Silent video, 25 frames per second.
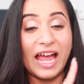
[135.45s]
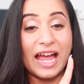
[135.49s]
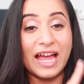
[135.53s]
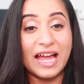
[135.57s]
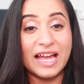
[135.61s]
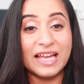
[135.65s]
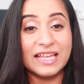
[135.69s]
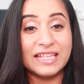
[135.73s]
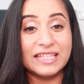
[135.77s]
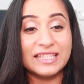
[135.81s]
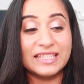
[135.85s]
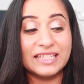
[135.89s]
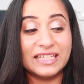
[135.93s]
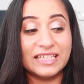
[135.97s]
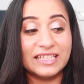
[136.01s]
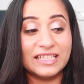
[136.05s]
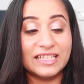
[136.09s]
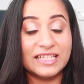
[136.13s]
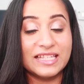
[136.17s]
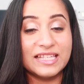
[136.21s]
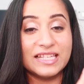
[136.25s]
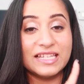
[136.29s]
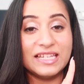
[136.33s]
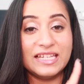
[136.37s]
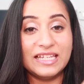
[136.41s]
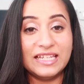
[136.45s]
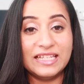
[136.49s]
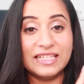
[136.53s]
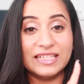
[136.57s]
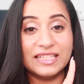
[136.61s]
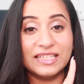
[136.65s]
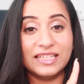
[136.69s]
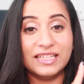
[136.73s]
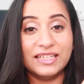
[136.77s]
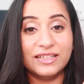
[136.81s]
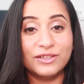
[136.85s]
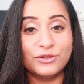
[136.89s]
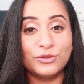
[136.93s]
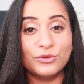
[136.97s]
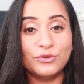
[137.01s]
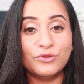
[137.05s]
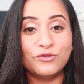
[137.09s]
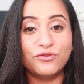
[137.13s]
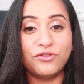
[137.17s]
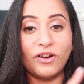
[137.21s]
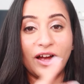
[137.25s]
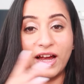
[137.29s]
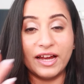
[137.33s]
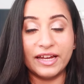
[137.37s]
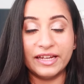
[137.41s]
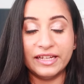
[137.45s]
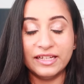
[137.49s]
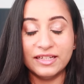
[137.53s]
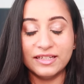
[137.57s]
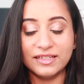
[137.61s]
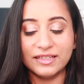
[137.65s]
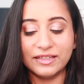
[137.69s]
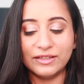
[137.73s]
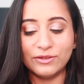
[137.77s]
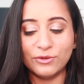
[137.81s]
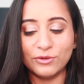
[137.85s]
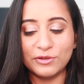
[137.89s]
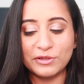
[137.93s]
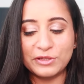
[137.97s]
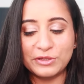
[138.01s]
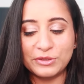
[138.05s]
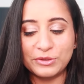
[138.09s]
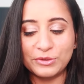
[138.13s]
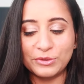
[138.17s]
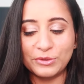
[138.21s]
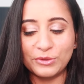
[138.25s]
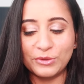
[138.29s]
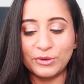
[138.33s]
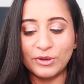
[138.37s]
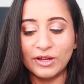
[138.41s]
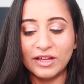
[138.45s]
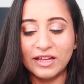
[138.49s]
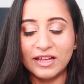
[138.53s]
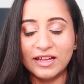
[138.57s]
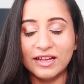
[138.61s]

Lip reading: as it is easy to find and also